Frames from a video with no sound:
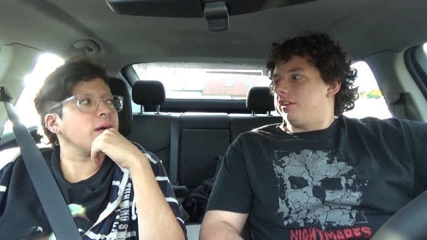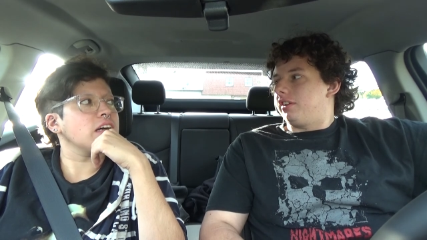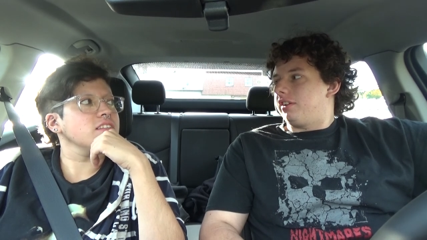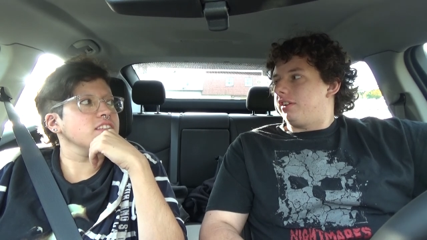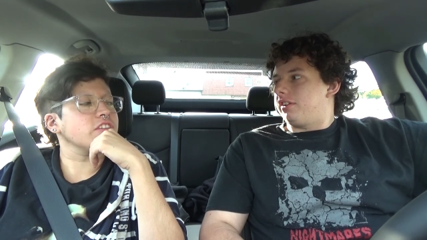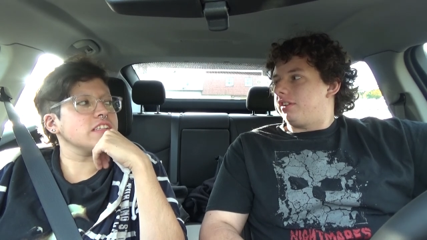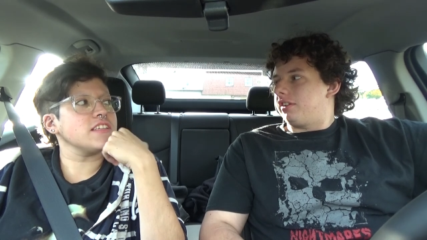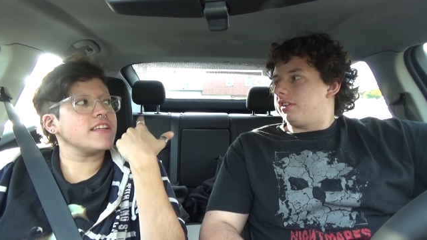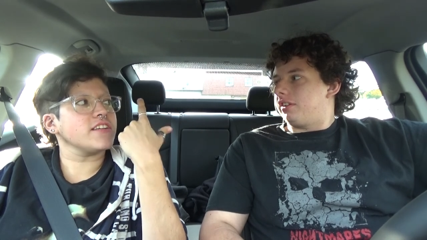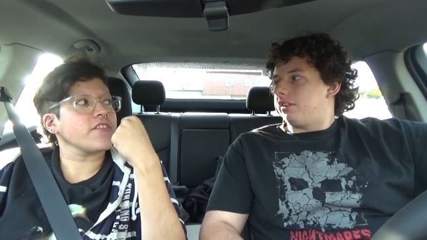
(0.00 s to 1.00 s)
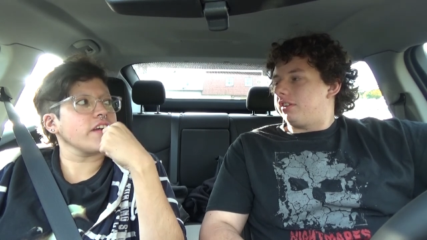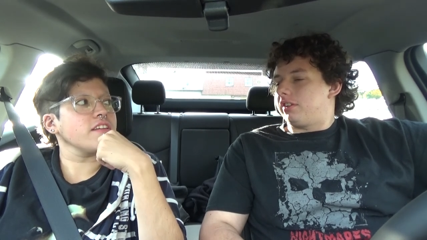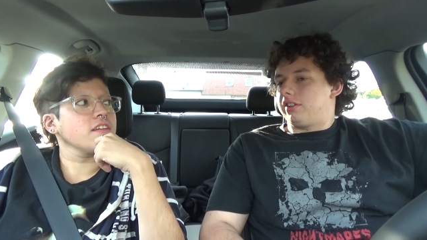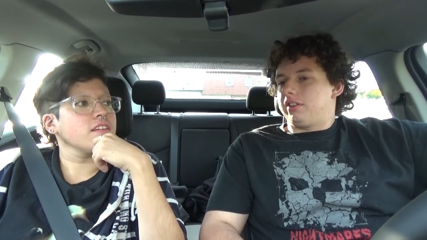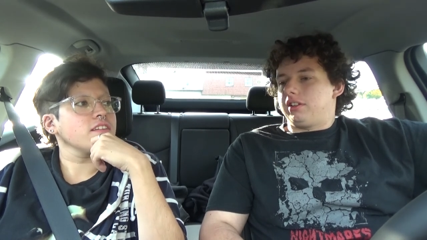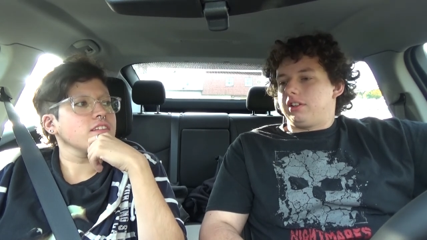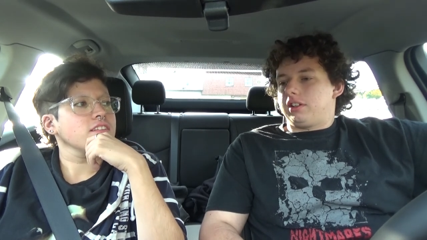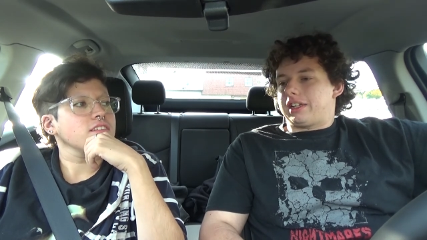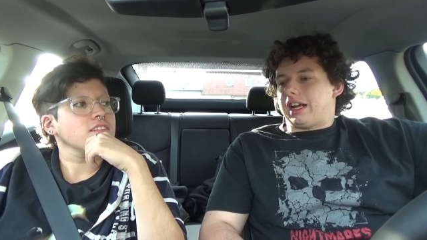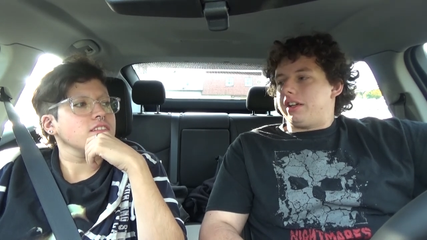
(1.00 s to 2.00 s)
Speaker 1: mildly translate it in your head?
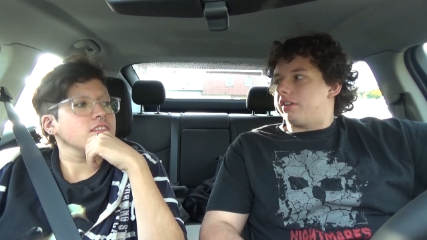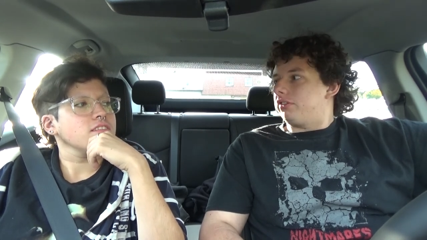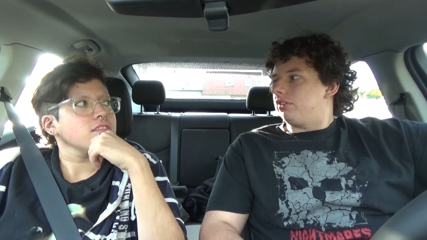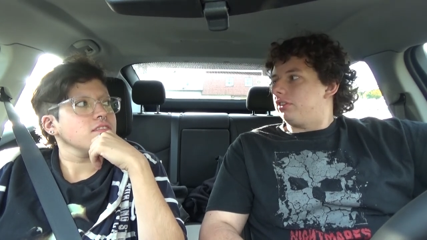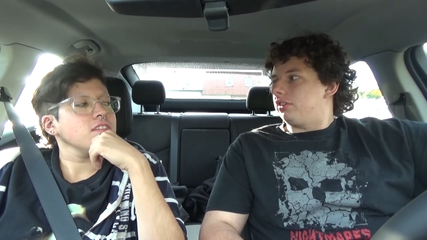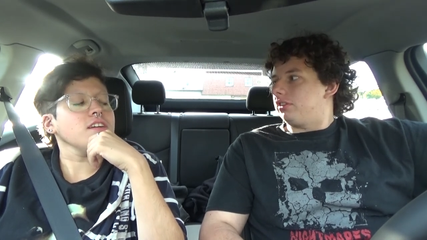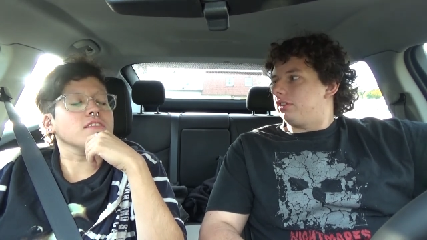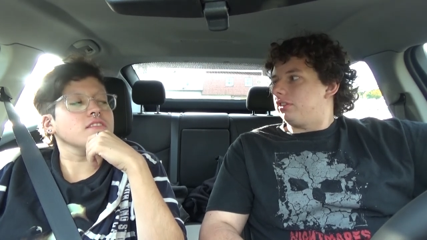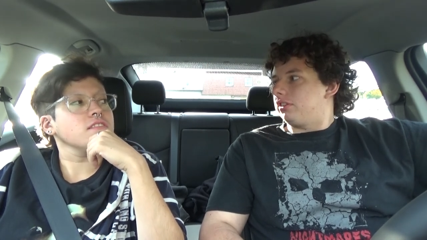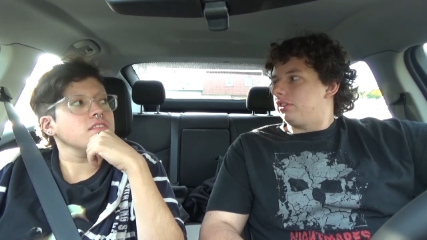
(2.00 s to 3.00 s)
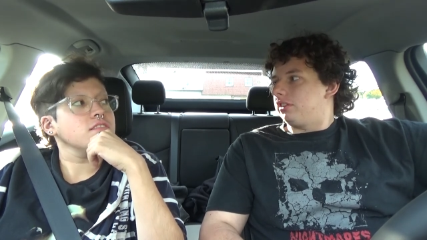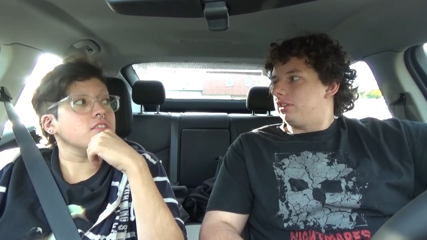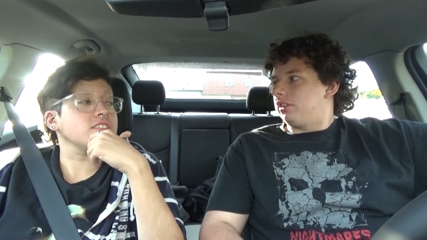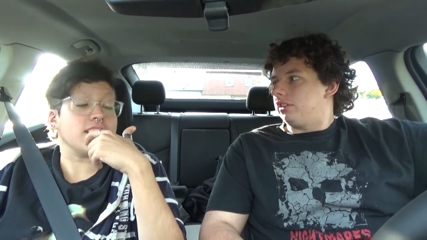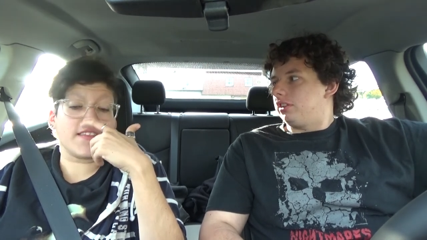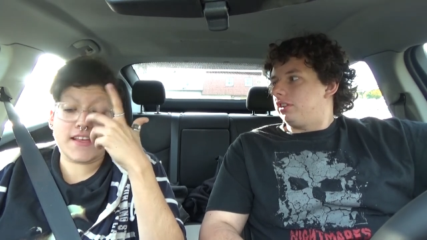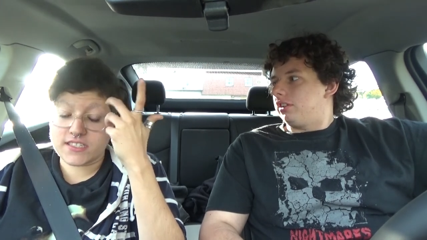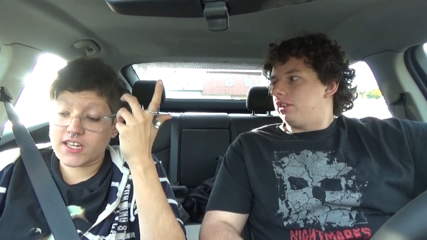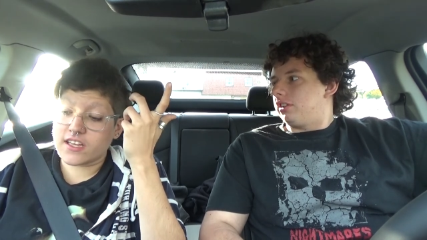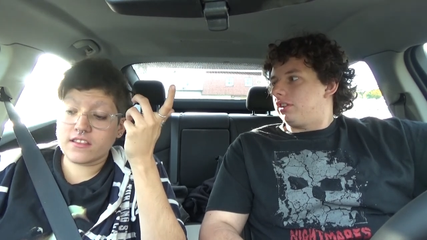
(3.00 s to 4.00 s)
Kind of. Oh. Look, see, now that's
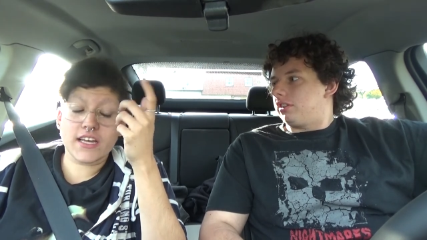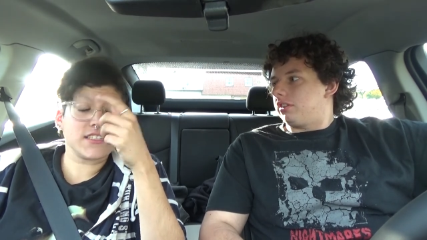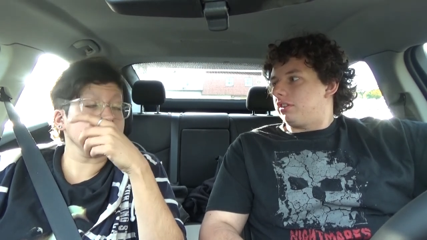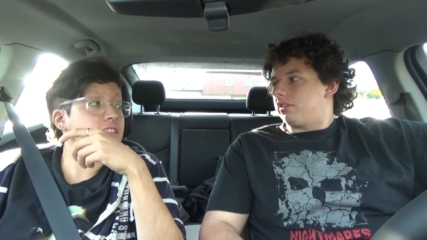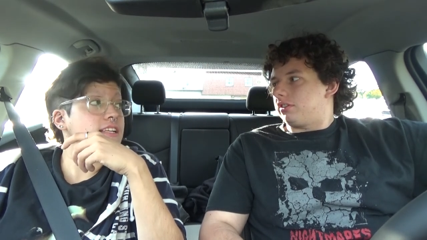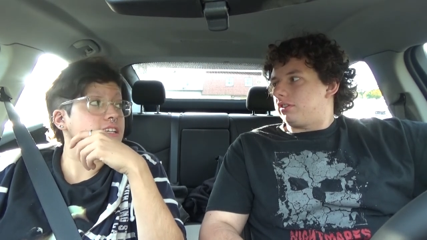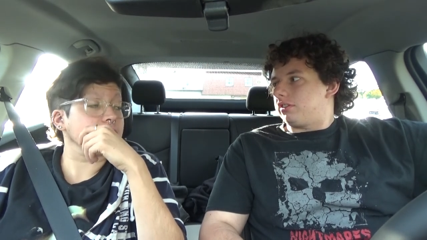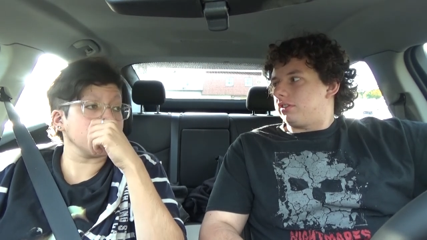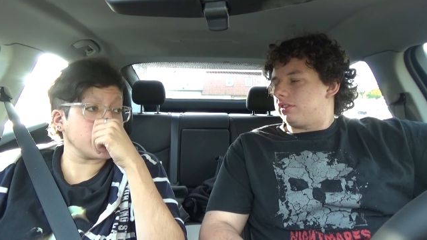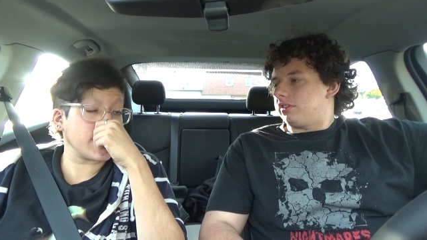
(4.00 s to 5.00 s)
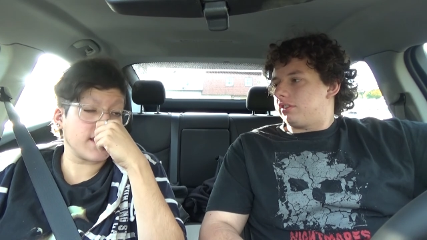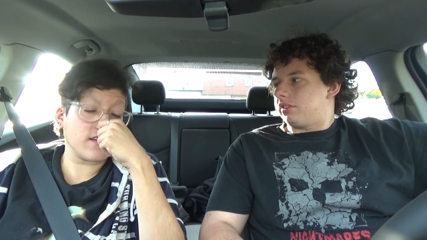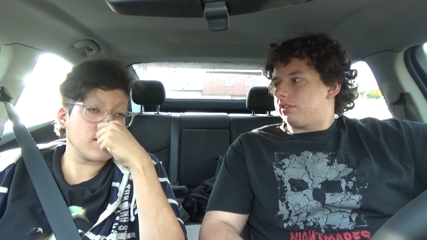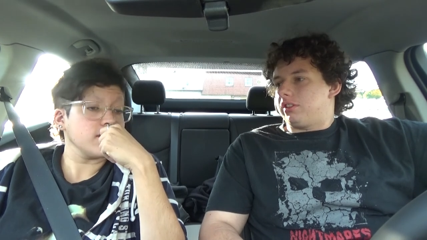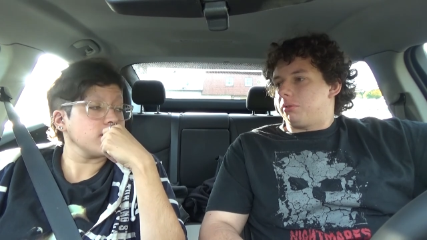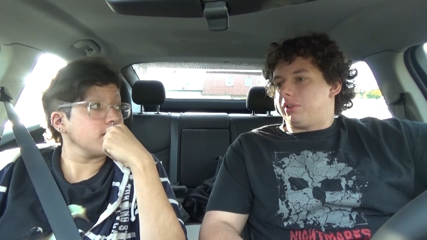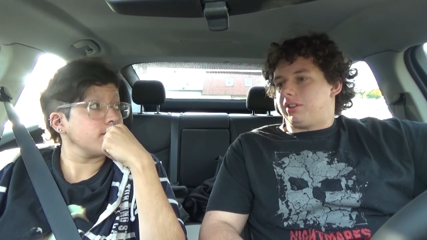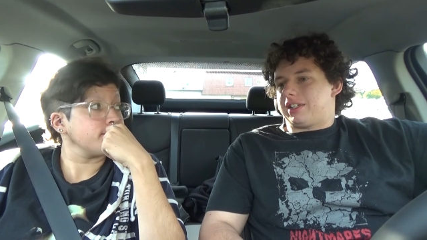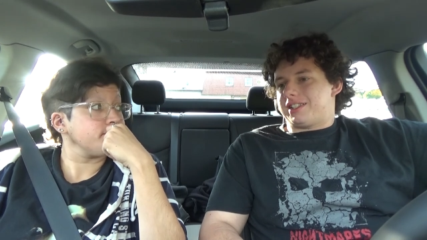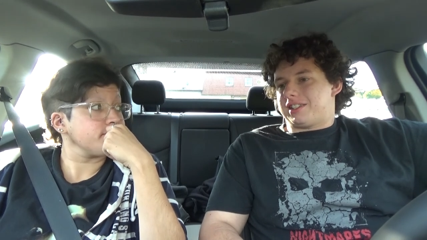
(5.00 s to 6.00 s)
neat. That's, that's actually neat.
Speaker 2: Well,
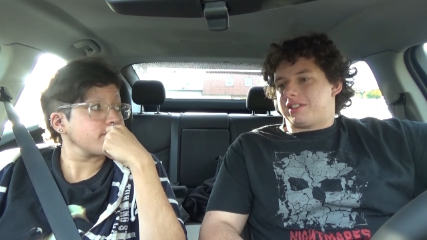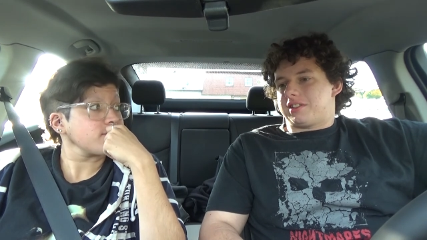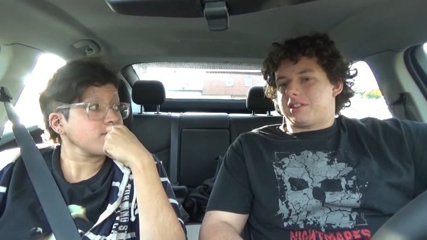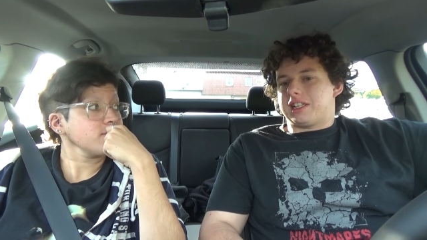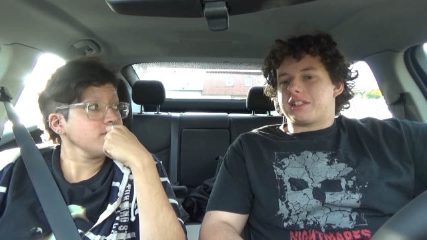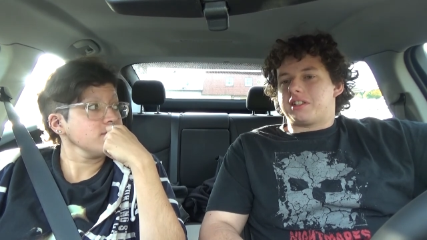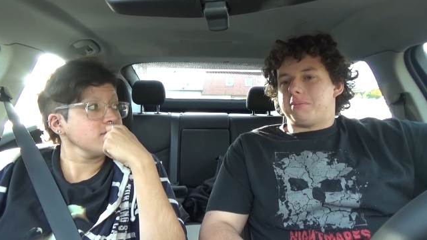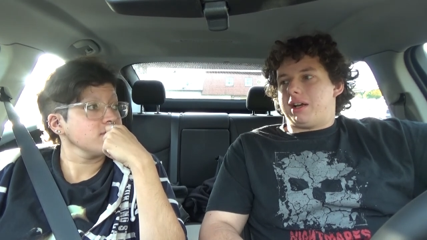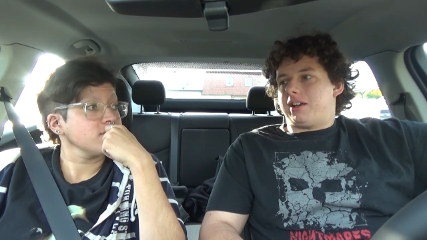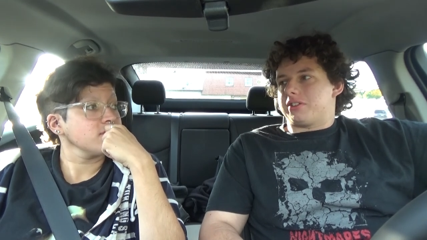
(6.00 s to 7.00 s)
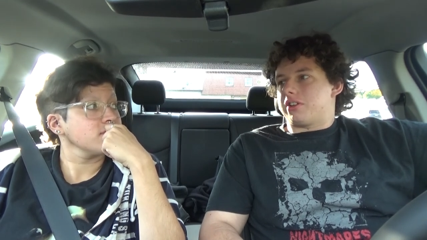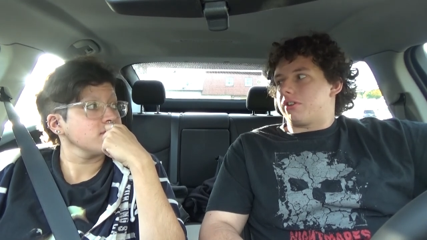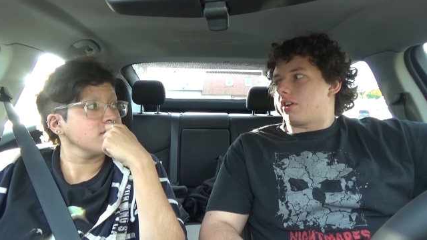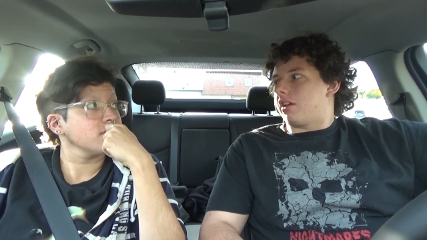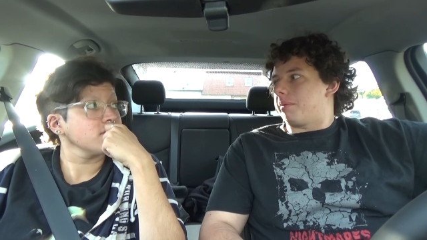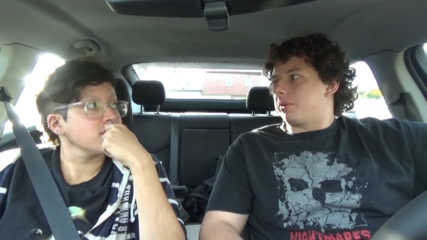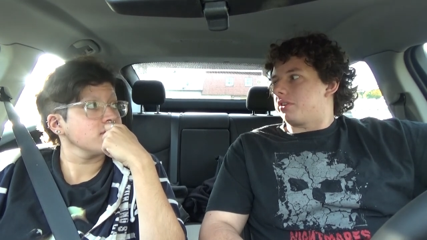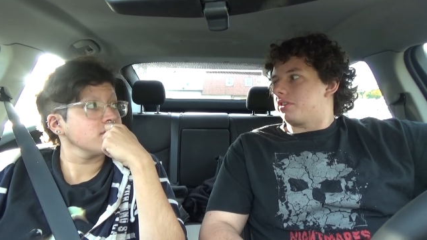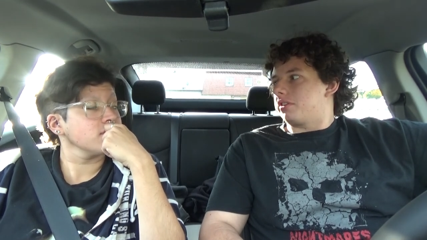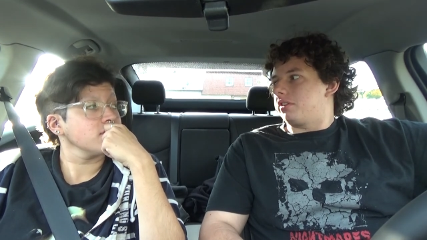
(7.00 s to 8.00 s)
because it's 60 miles to 100
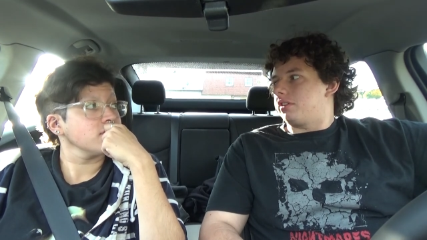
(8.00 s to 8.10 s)
kilometers.